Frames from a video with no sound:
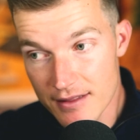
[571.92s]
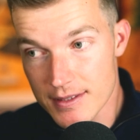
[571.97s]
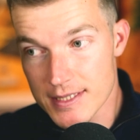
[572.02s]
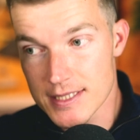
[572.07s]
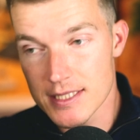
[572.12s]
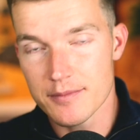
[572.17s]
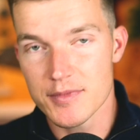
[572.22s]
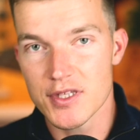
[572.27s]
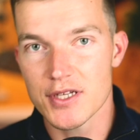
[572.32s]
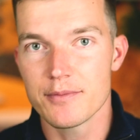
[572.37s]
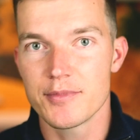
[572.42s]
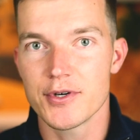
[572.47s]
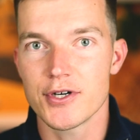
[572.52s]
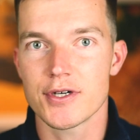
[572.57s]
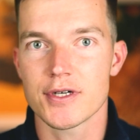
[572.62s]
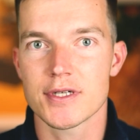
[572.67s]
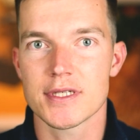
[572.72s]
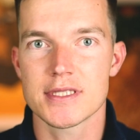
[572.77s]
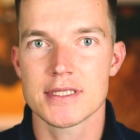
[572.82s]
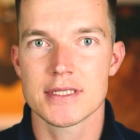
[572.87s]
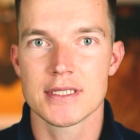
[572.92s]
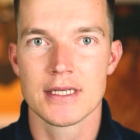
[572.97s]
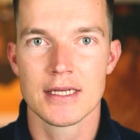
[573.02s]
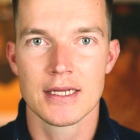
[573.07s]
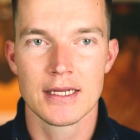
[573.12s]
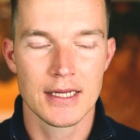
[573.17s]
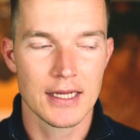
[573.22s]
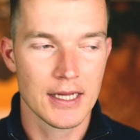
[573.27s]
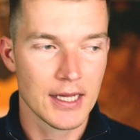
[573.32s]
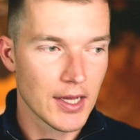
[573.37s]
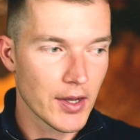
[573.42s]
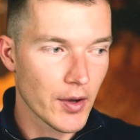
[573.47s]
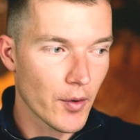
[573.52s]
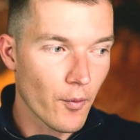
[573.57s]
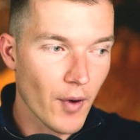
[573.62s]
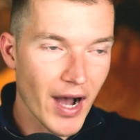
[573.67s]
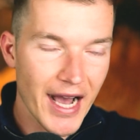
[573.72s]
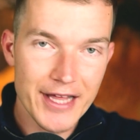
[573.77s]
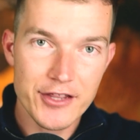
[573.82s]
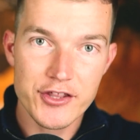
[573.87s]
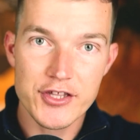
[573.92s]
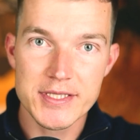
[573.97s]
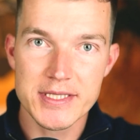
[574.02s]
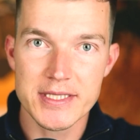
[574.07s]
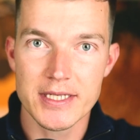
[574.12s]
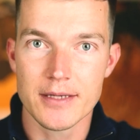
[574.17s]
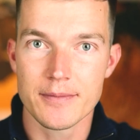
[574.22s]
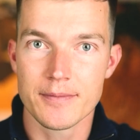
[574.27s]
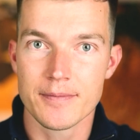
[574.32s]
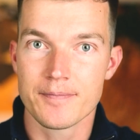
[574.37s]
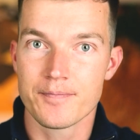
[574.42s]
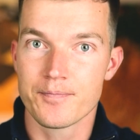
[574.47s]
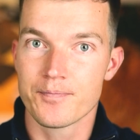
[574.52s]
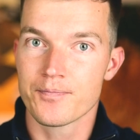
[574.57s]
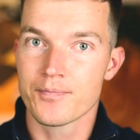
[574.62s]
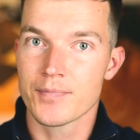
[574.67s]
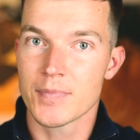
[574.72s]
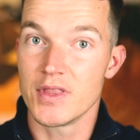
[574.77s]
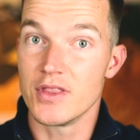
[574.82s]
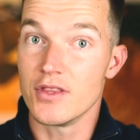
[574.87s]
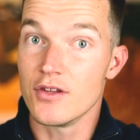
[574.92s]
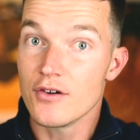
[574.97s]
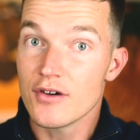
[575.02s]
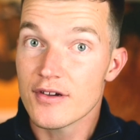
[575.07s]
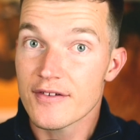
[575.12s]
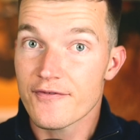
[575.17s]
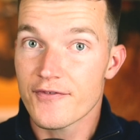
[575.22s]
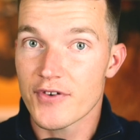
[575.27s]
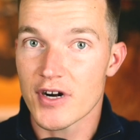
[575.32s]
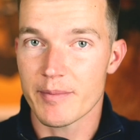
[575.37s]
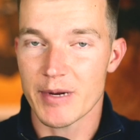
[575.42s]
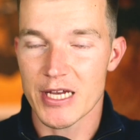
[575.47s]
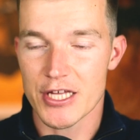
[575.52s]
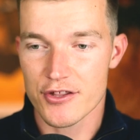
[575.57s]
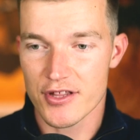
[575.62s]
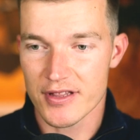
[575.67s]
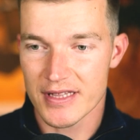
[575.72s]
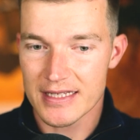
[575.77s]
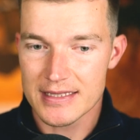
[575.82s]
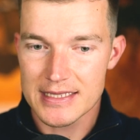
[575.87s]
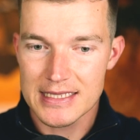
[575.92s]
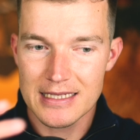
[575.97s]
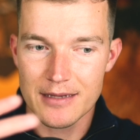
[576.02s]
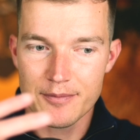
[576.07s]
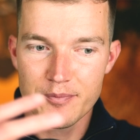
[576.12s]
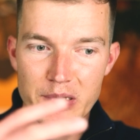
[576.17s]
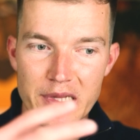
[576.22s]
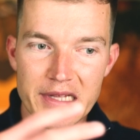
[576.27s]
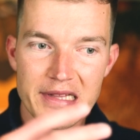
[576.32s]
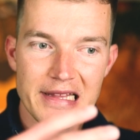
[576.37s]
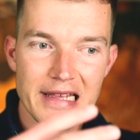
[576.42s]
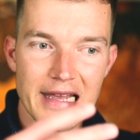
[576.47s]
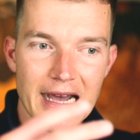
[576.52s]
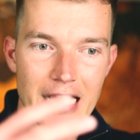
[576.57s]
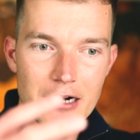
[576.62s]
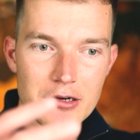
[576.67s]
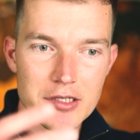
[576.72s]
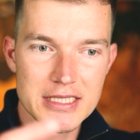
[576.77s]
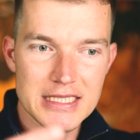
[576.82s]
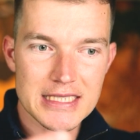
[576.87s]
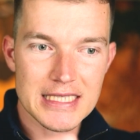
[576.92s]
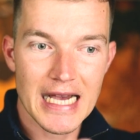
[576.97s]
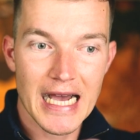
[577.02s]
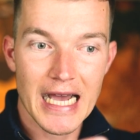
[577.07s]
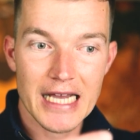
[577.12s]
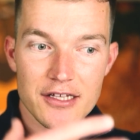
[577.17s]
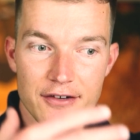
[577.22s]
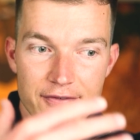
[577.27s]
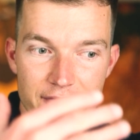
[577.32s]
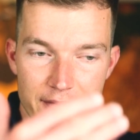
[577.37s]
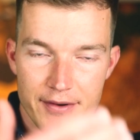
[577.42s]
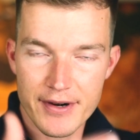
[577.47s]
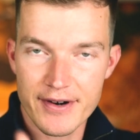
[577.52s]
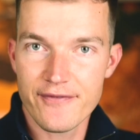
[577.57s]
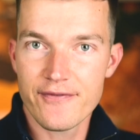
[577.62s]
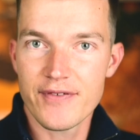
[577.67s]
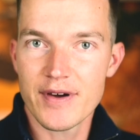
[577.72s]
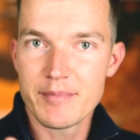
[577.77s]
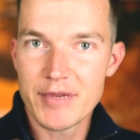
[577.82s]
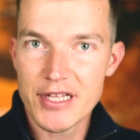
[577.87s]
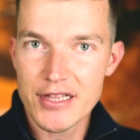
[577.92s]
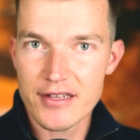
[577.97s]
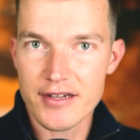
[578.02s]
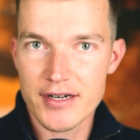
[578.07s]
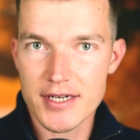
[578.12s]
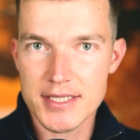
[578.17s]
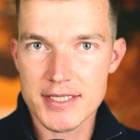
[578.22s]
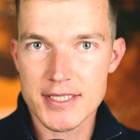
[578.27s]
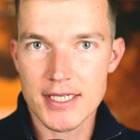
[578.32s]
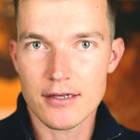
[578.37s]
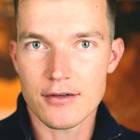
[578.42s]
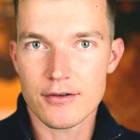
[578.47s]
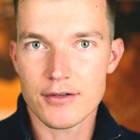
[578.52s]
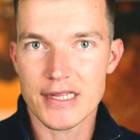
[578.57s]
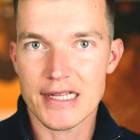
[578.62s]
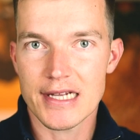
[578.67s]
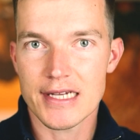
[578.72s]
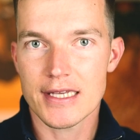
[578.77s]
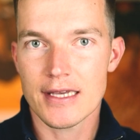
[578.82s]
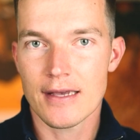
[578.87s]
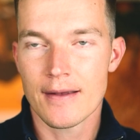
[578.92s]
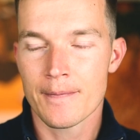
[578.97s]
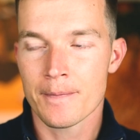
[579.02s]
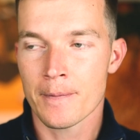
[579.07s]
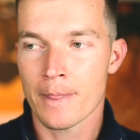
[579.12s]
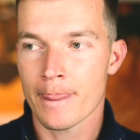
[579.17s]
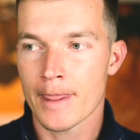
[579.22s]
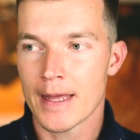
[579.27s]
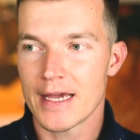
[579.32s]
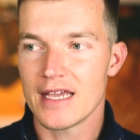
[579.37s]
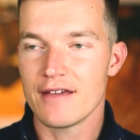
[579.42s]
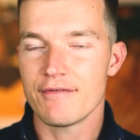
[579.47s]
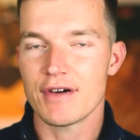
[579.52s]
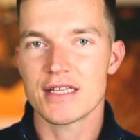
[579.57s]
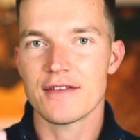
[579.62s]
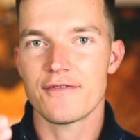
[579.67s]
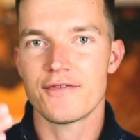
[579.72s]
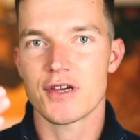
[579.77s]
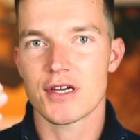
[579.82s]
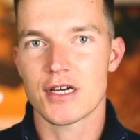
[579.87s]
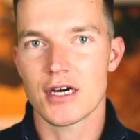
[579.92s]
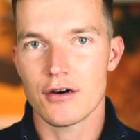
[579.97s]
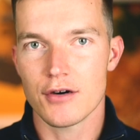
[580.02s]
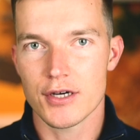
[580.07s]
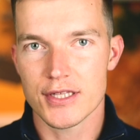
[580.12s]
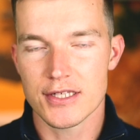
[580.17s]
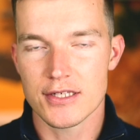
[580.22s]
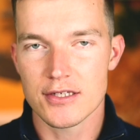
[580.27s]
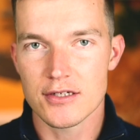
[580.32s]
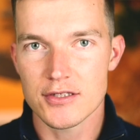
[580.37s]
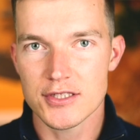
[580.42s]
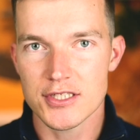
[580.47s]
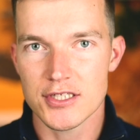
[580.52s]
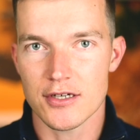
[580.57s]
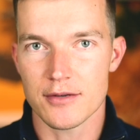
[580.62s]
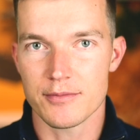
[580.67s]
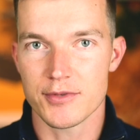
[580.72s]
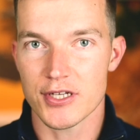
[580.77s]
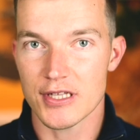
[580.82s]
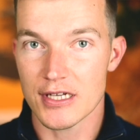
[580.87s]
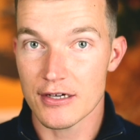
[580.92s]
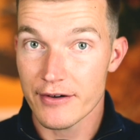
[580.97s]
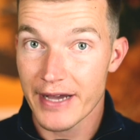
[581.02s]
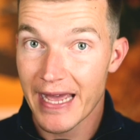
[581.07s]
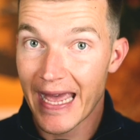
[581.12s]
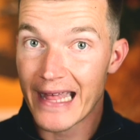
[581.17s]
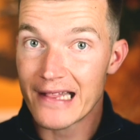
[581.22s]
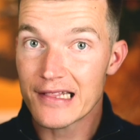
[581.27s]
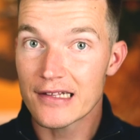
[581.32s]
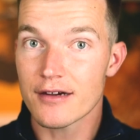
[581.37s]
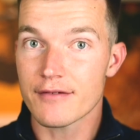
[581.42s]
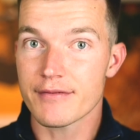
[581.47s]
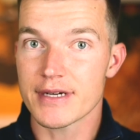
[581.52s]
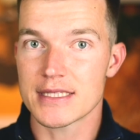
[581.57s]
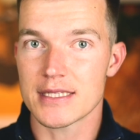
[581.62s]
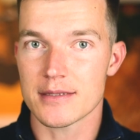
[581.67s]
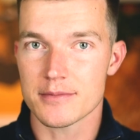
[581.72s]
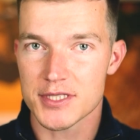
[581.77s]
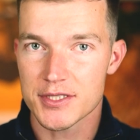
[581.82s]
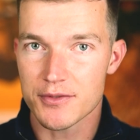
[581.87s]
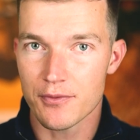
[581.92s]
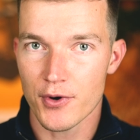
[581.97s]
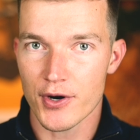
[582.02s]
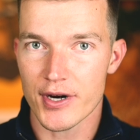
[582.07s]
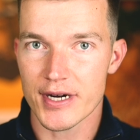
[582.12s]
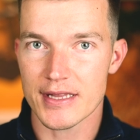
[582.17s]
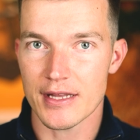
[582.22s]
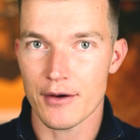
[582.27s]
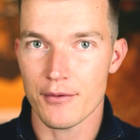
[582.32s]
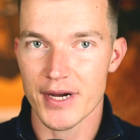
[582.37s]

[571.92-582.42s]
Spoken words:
some new books, watch some new information that's completely outside of our familiar zone. Even if you go on YouTube, algorithms work the